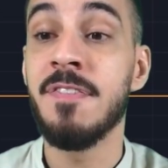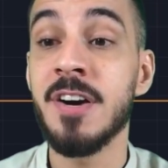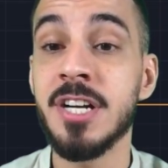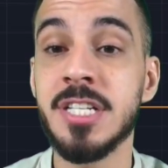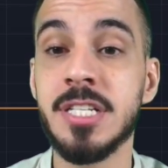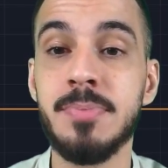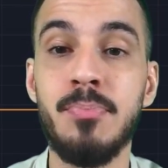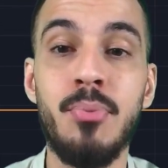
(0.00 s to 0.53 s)

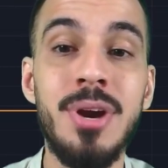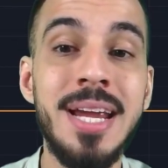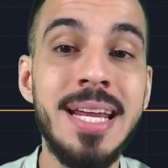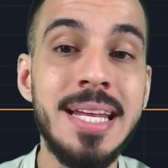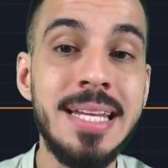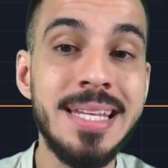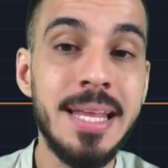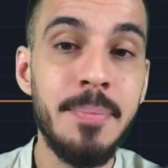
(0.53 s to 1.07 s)
First,
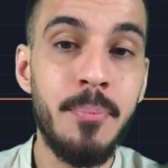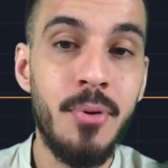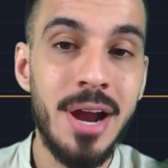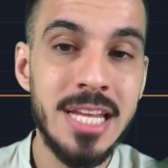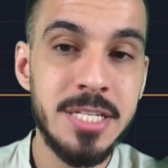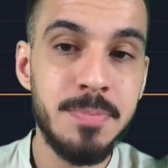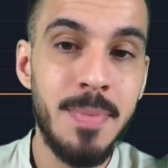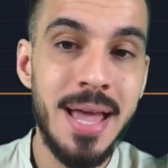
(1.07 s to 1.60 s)
bringing the
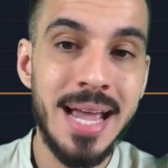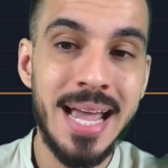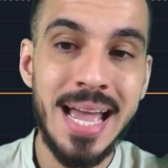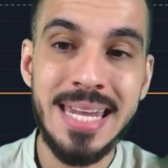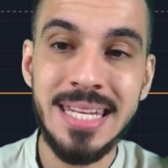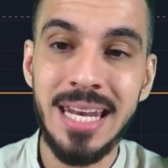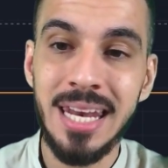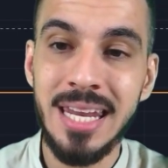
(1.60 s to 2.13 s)
price back
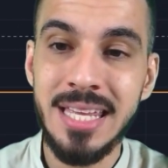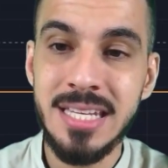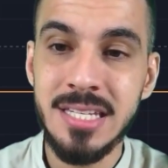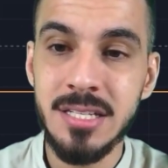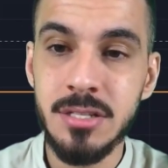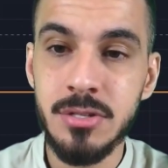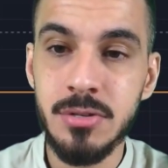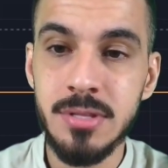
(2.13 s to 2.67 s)
at
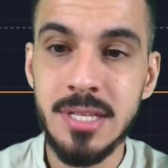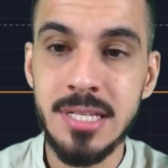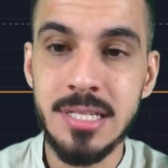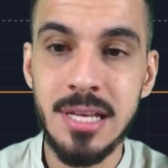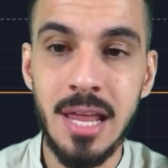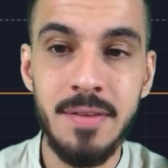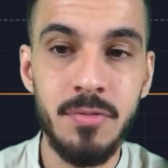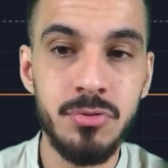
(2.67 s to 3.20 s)
least to
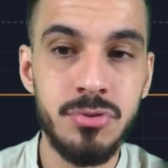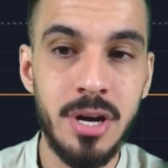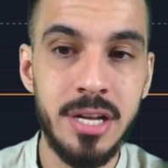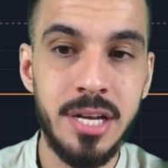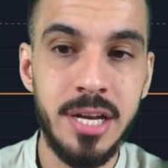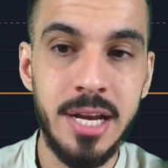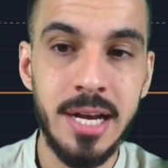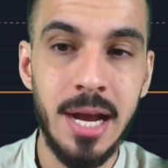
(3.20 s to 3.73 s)
this level right here